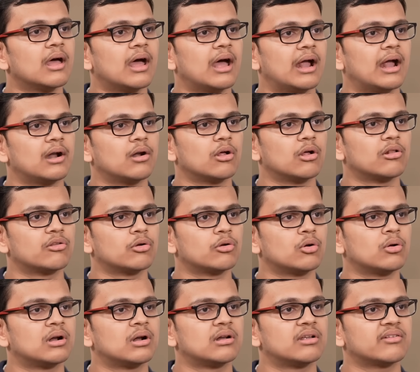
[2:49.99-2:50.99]
and also
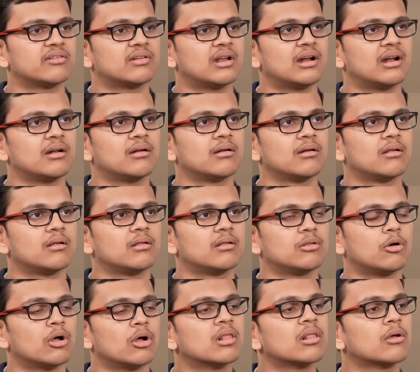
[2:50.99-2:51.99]
to understand
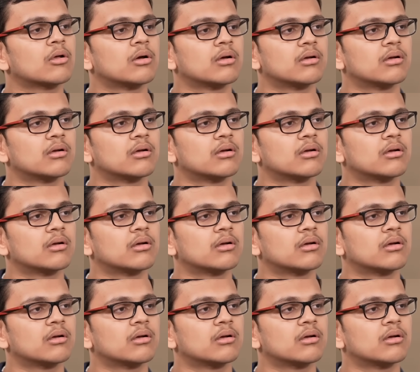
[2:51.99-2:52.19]
all